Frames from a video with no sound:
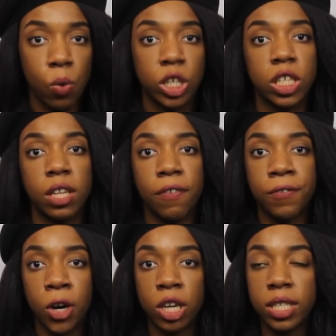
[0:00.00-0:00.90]
which is the
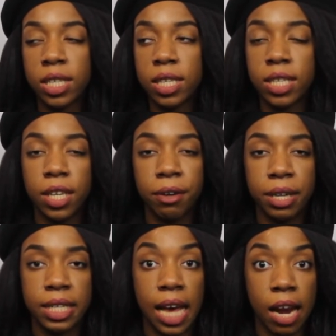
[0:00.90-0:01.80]
first
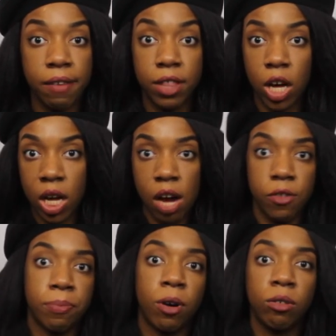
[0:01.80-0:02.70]
series out of the
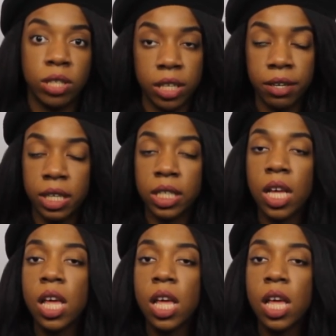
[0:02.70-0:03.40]
Cover Pro series.